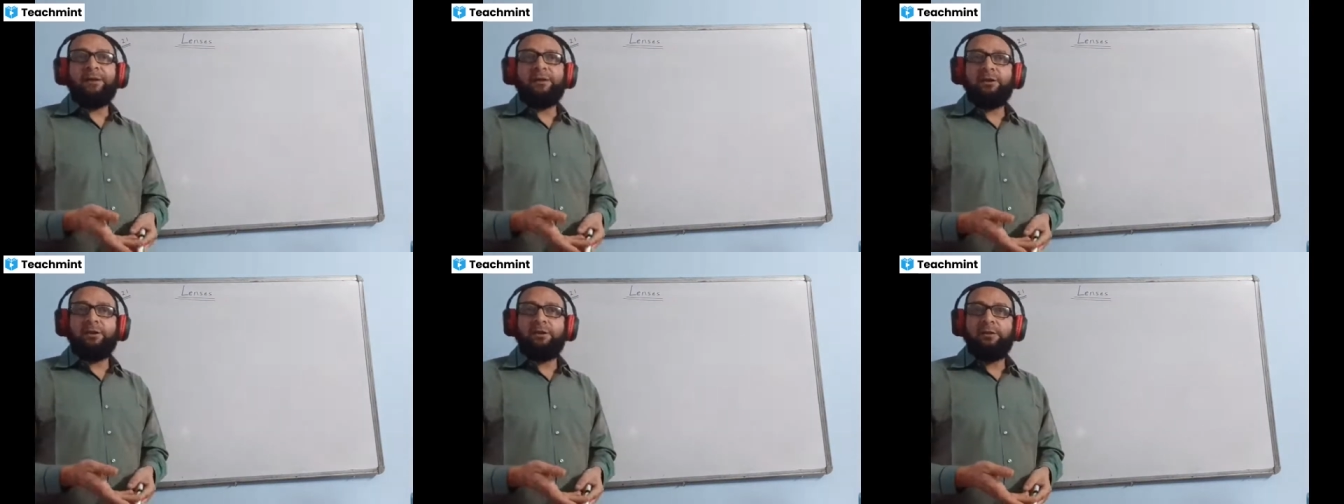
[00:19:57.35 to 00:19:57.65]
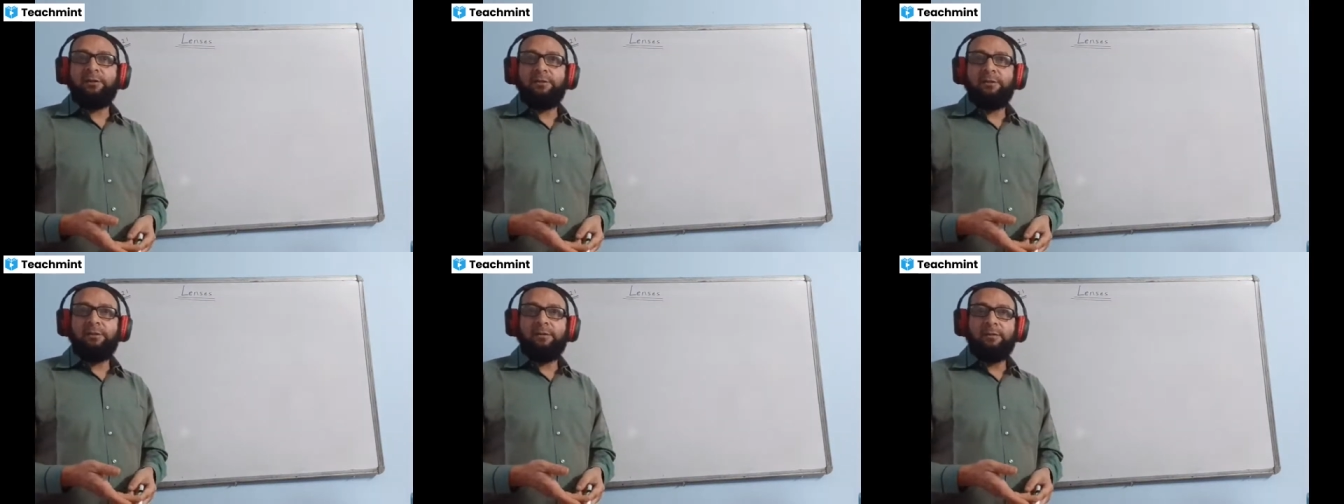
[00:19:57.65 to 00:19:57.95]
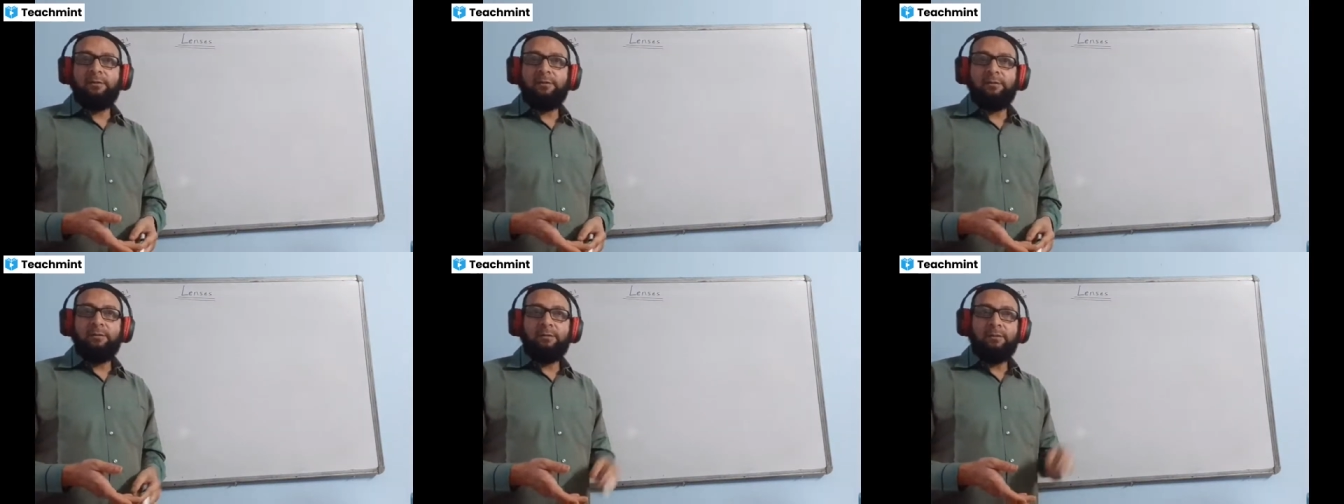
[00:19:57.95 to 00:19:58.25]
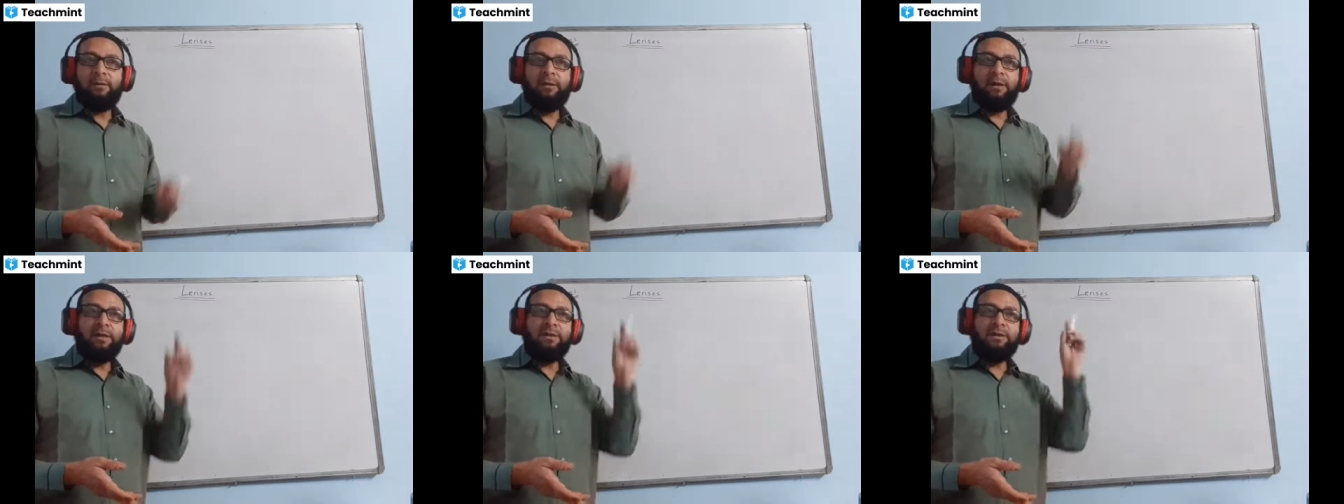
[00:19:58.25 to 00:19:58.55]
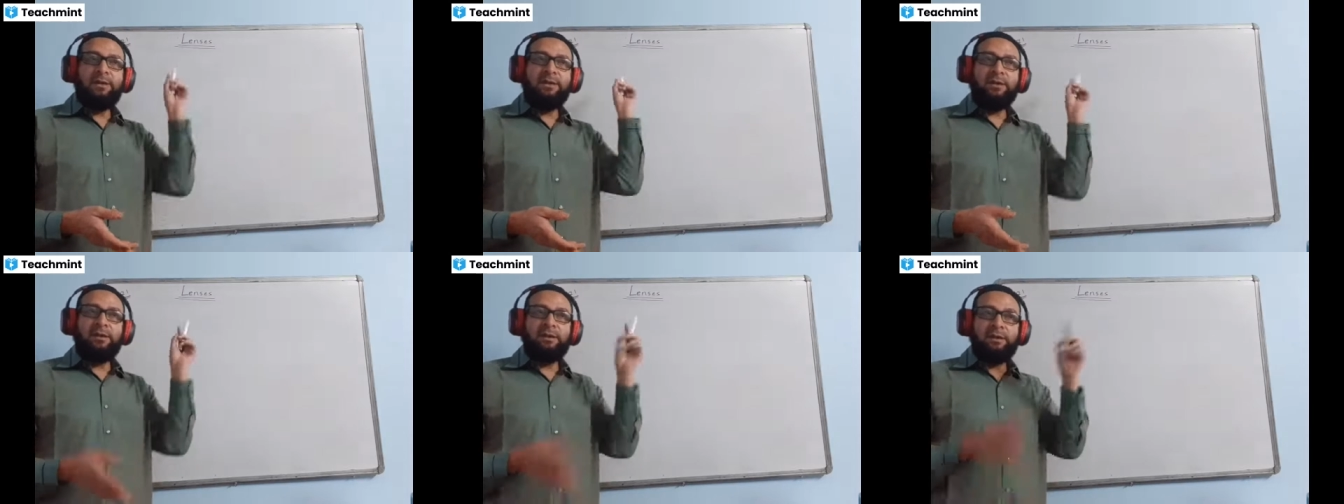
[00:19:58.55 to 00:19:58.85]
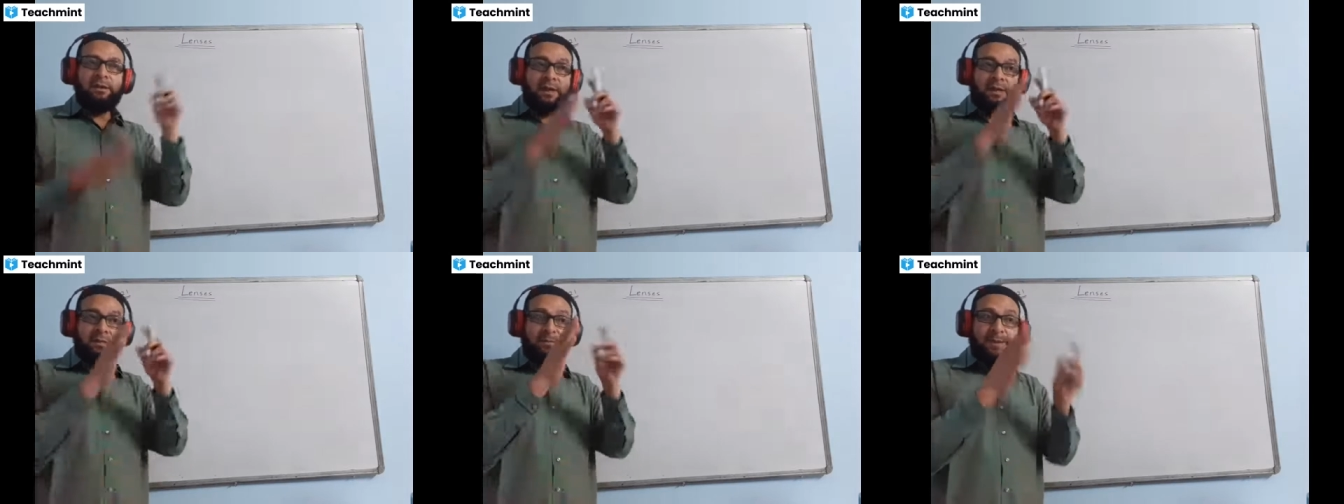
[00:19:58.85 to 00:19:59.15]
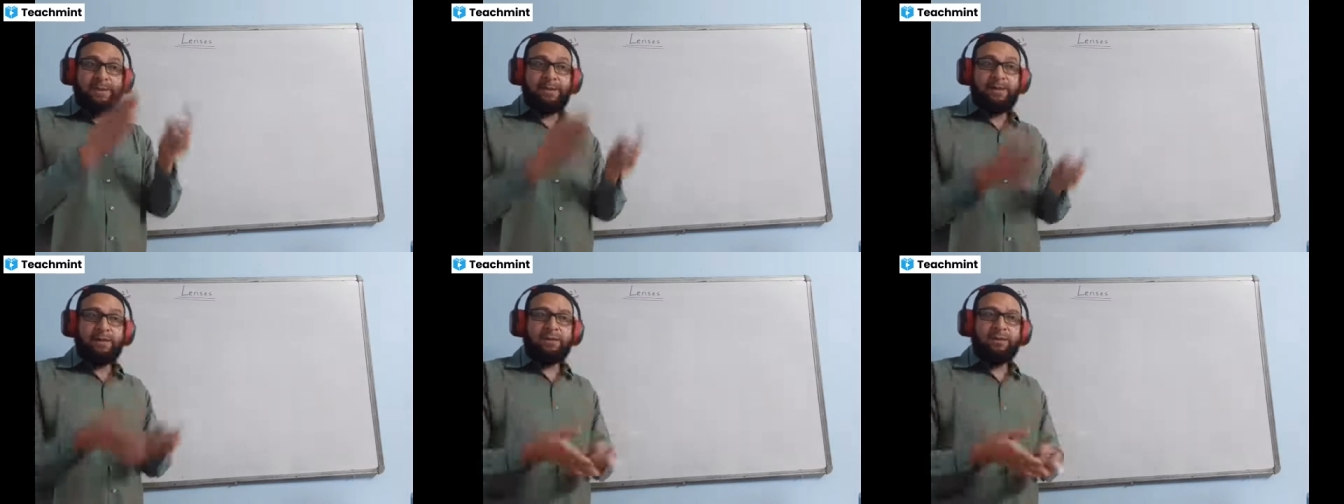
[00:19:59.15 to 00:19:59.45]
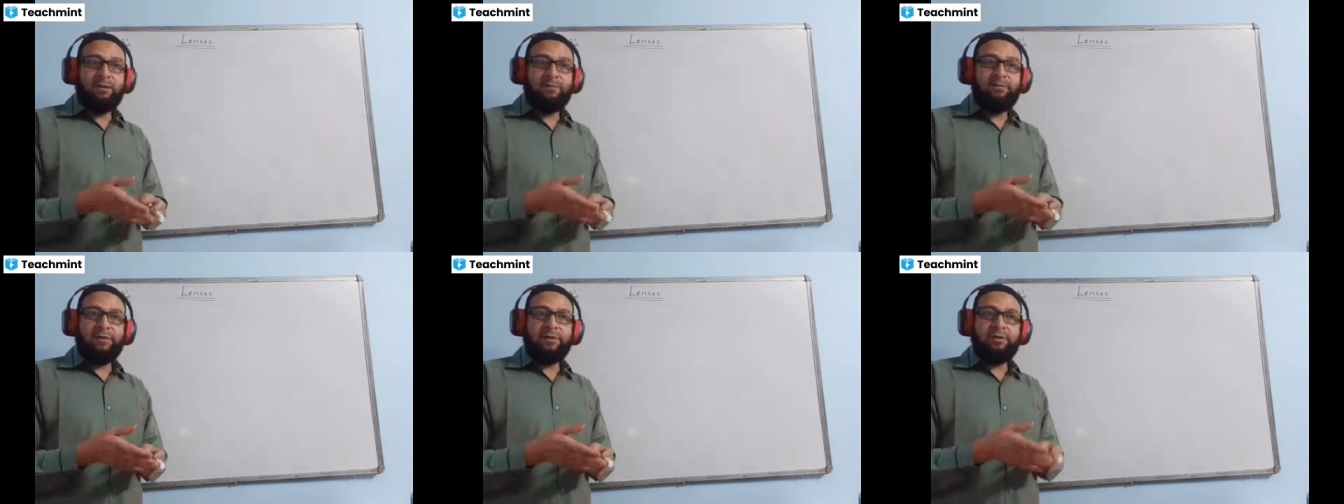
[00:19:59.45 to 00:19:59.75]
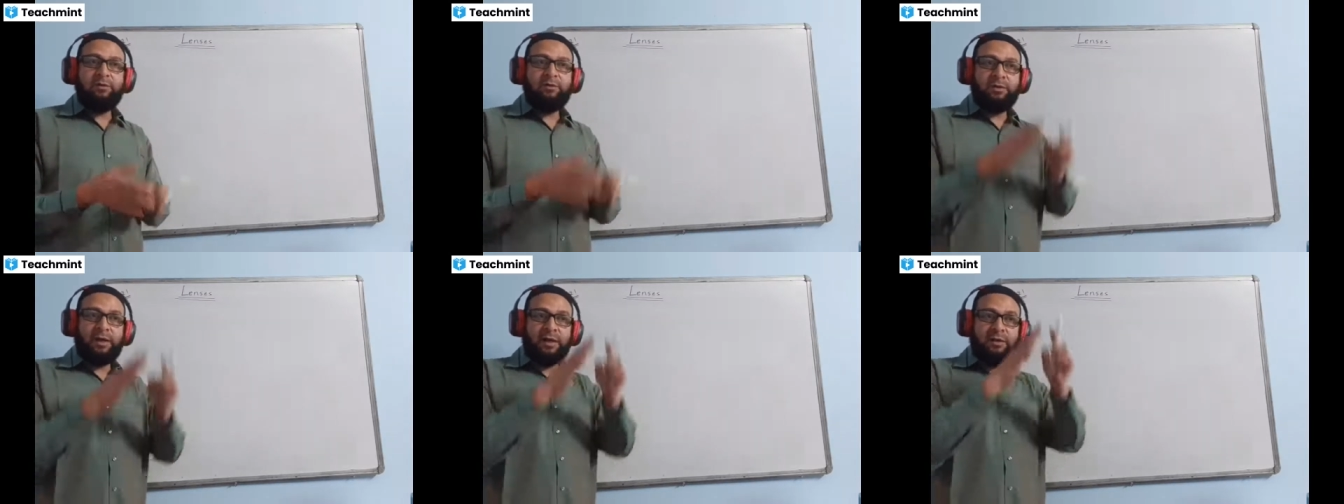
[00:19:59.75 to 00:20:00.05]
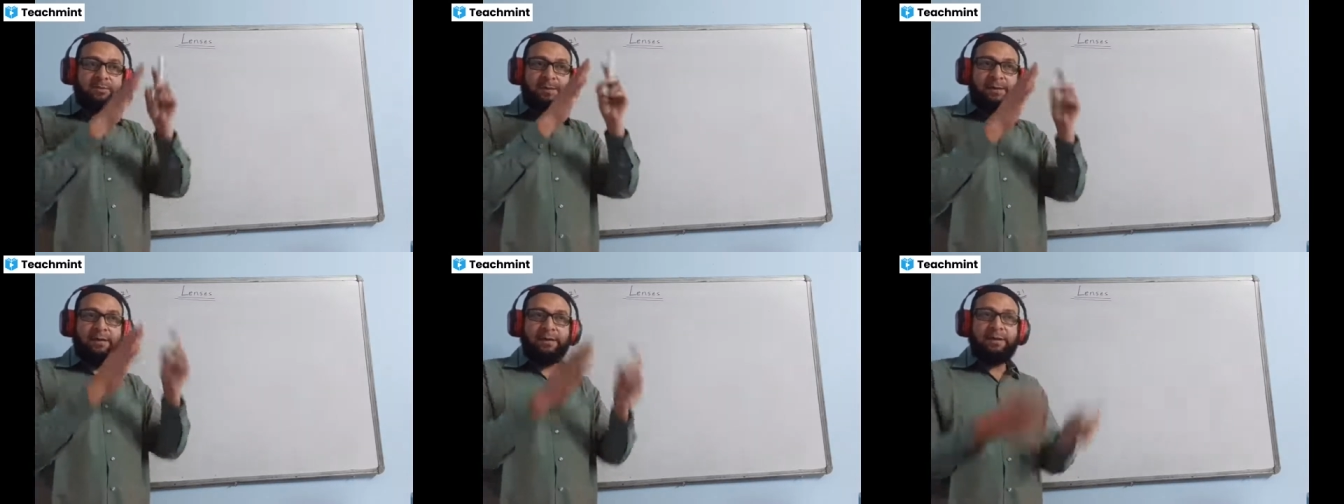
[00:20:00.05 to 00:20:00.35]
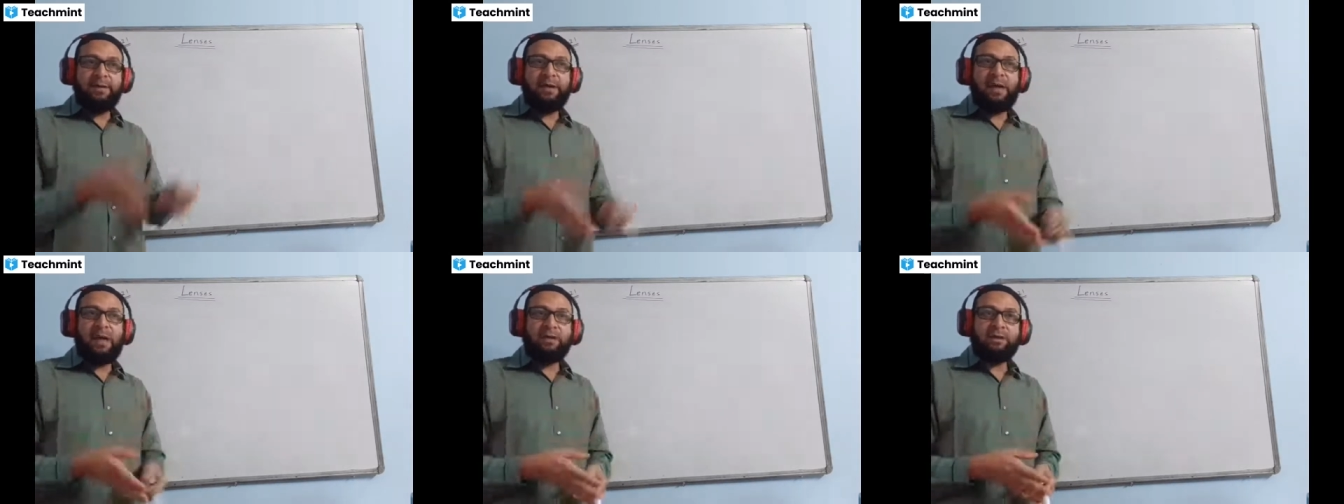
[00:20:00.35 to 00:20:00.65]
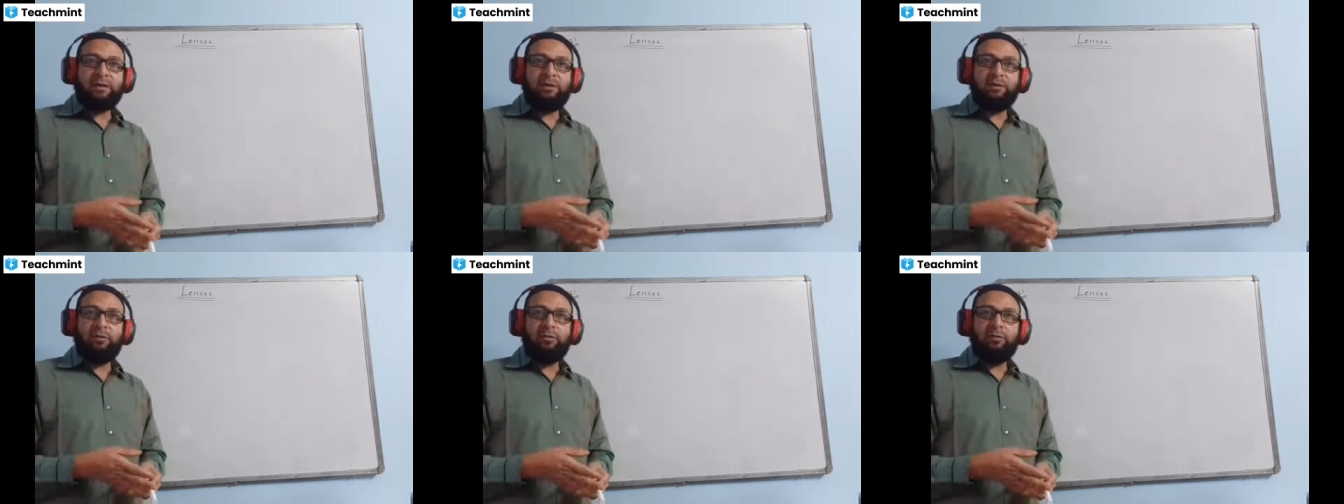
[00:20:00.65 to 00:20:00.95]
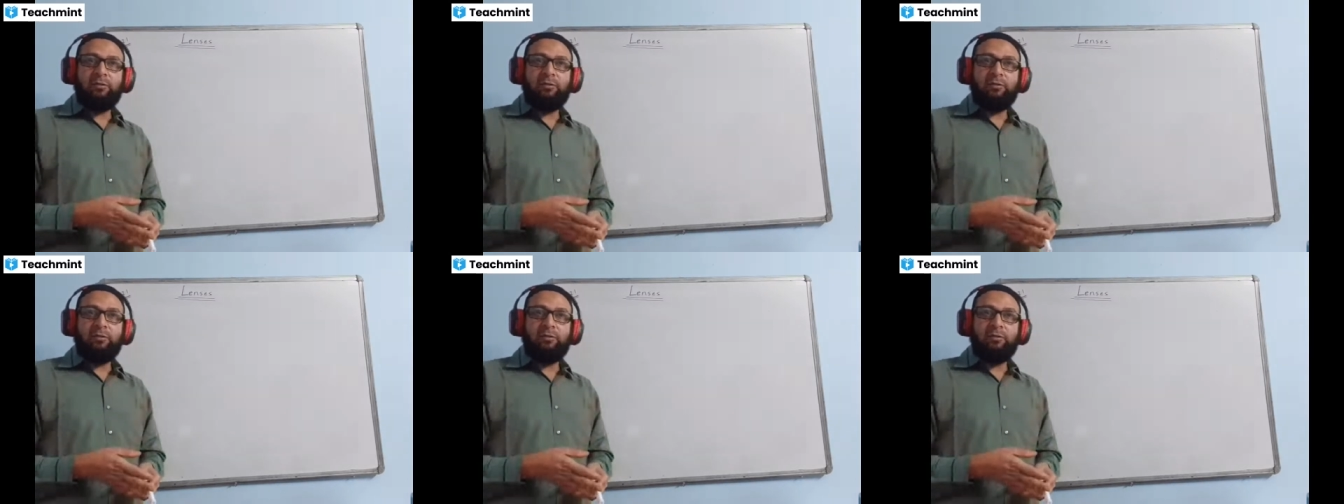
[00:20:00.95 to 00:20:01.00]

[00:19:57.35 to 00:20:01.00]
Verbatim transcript: Lens is a transparent surface, not transparent glass and all, not polished glass.